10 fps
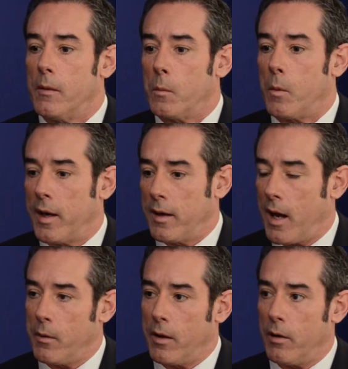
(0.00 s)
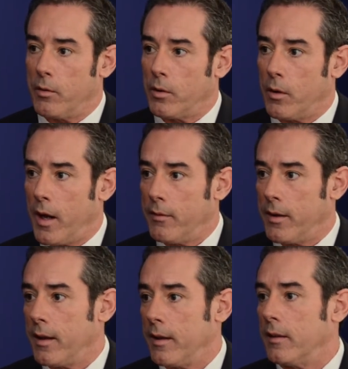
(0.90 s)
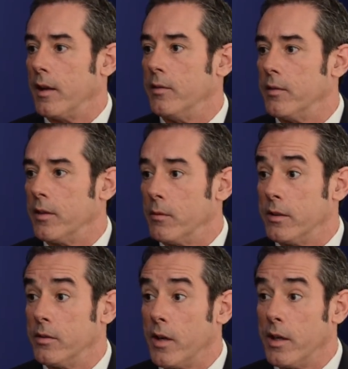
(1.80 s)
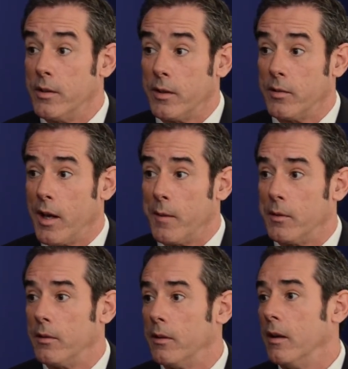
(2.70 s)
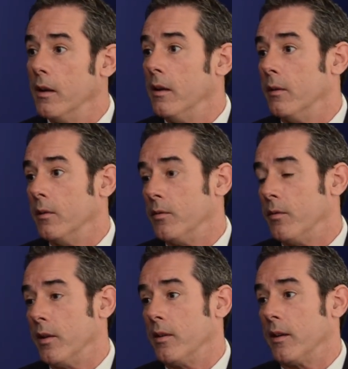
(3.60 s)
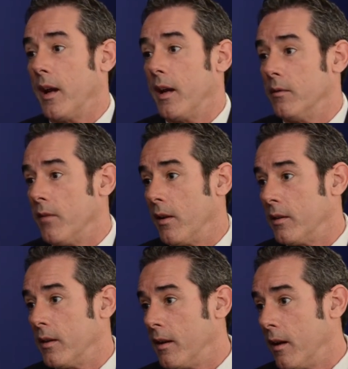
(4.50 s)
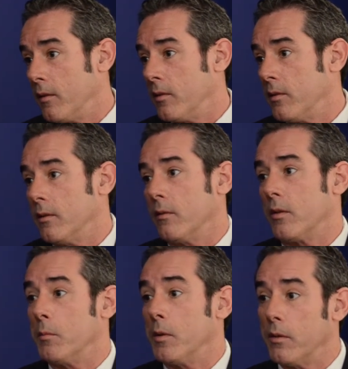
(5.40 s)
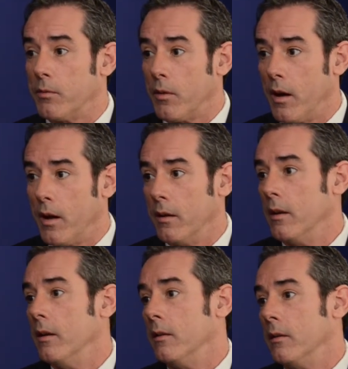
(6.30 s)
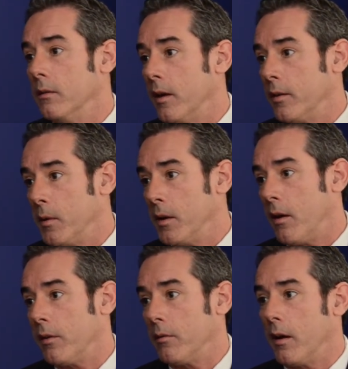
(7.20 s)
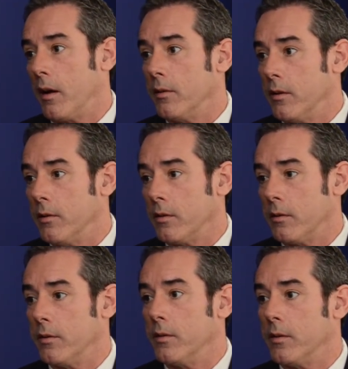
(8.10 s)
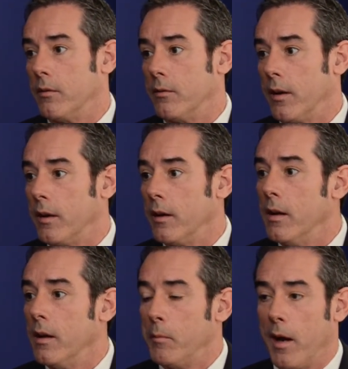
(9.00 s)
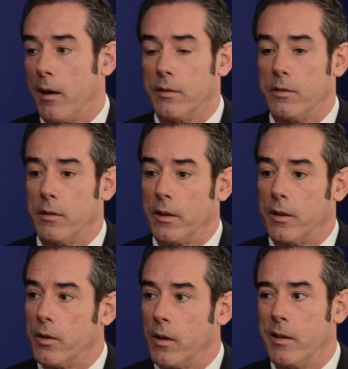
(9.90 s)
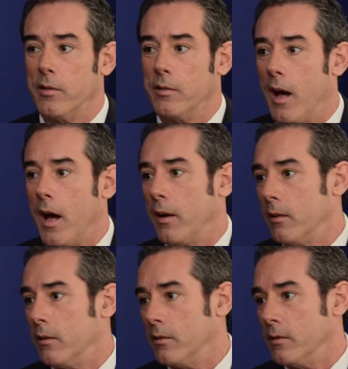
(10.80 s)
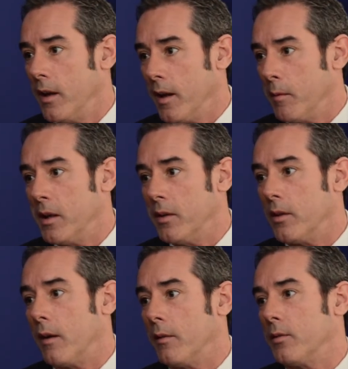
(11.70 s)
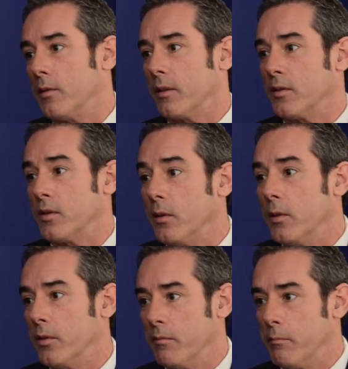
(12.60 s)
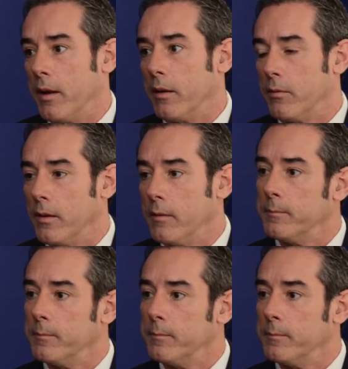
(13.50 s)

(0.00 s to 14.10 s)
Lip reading: Right now we also have a licensing registration examiner who is facing 8 felony counts of computer fraud, who has been authorized the services of a panel attorney. So it is not a peace officer exclusive benefit.